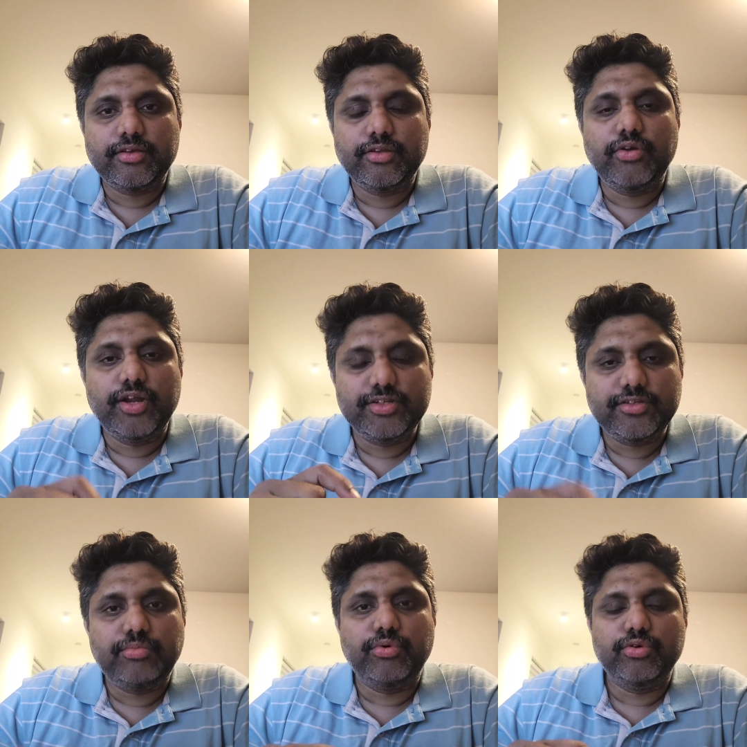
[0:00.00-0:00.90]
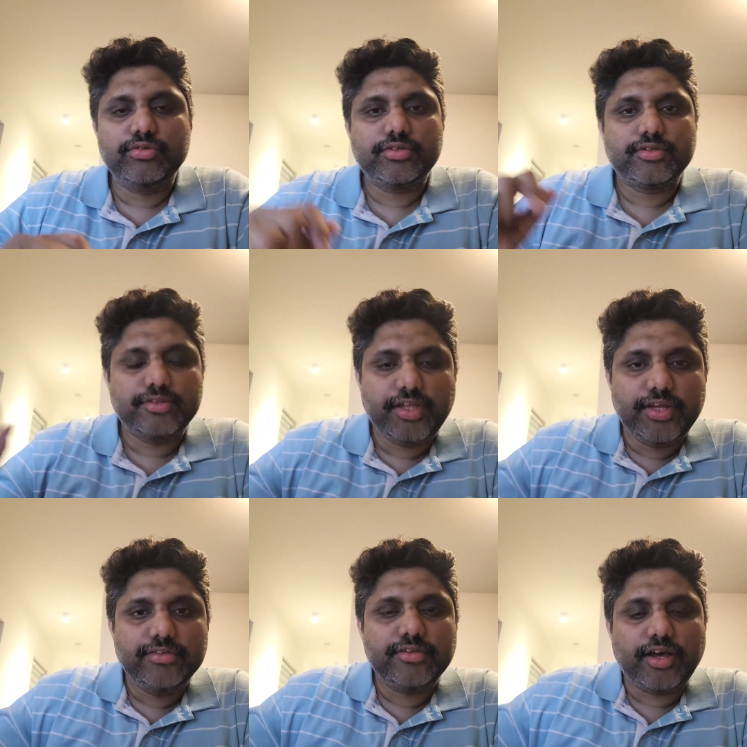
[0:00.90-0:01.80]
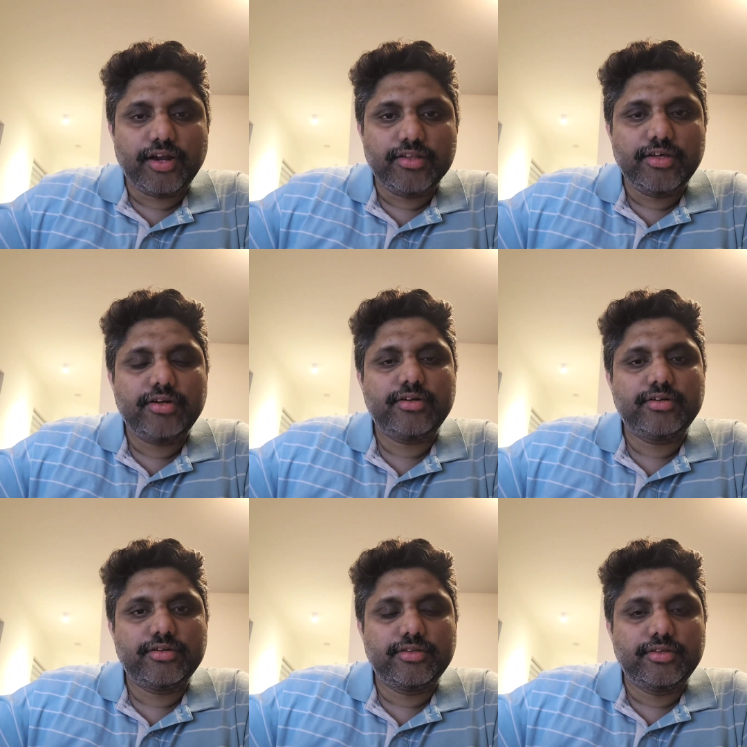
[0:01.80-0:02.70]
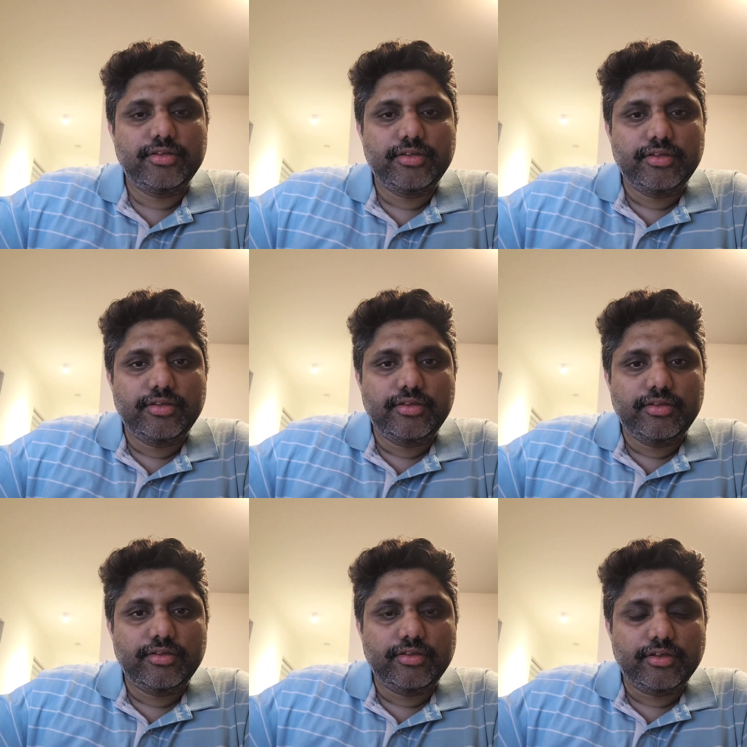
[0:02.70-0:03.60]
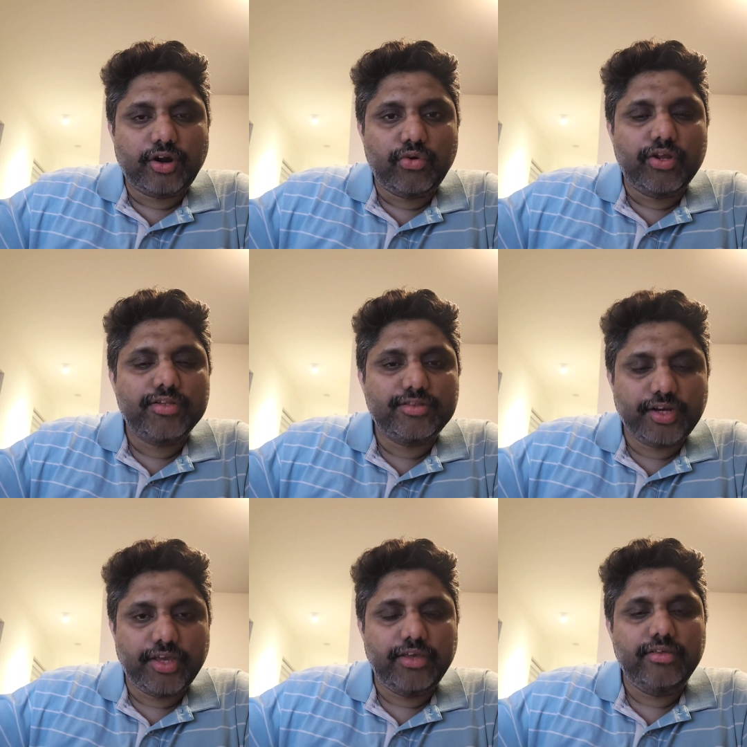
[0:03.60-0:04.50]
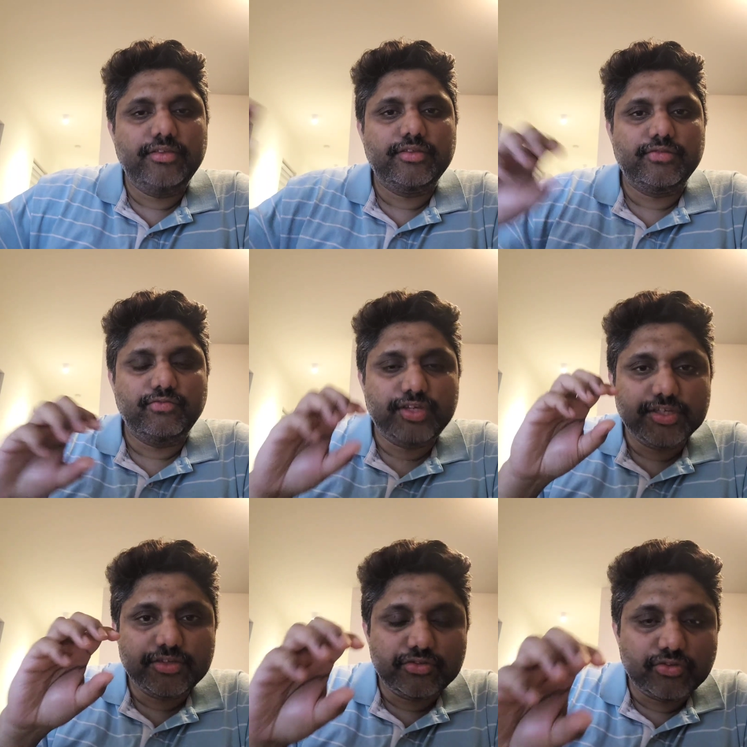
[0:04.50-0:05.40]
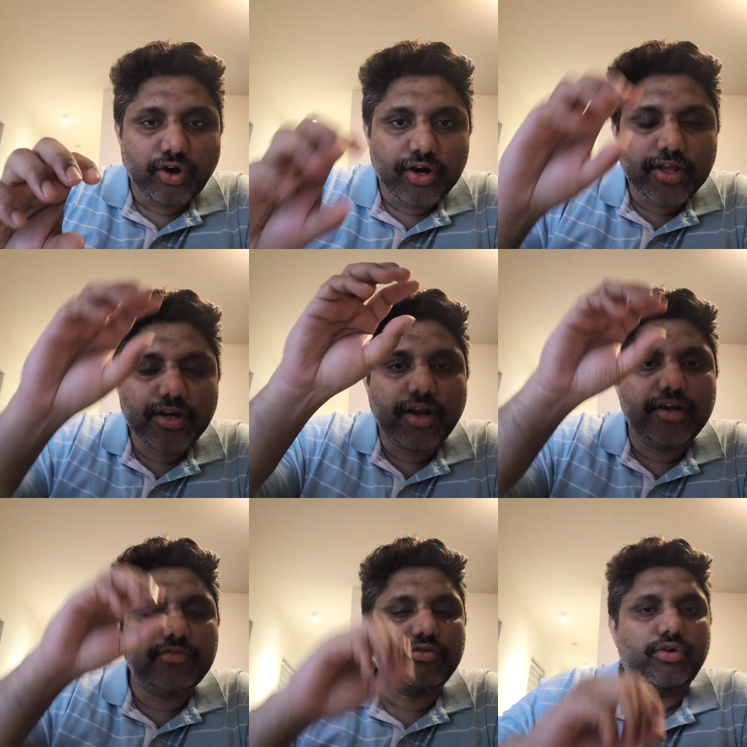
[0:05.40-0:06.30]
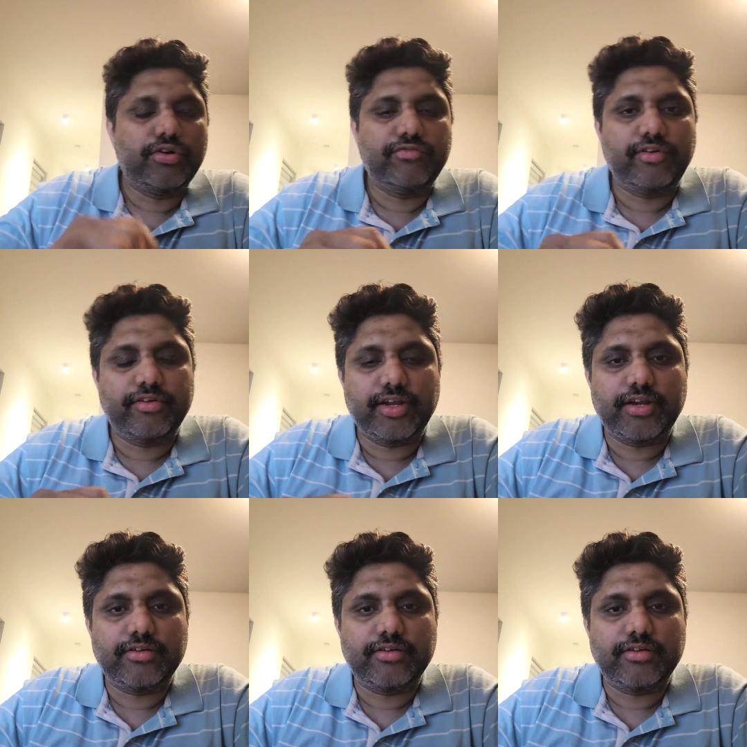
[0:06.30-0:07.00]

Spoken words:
Now let's suppose there is another router 3 which is not a client of Route Reflector.